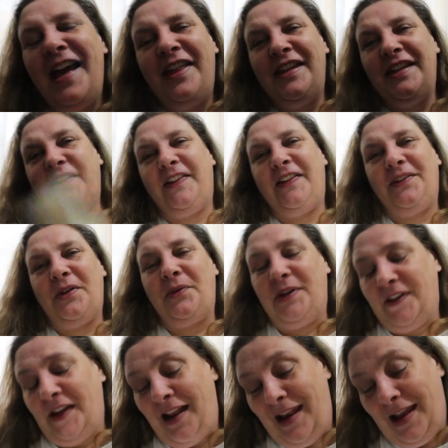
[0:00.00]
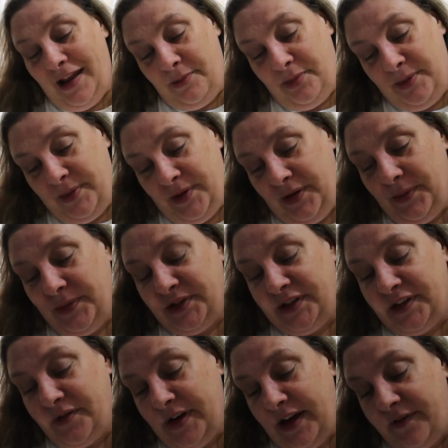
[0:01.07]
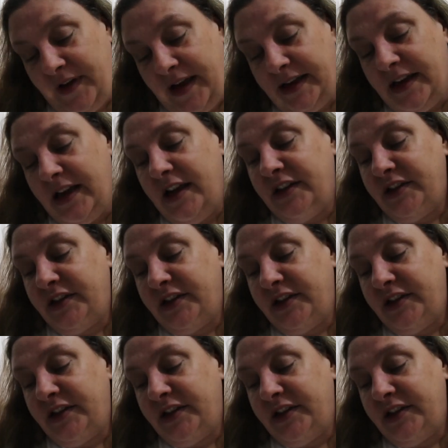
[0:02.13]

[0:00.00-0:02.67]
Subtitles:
This was a library book, which I don't have it.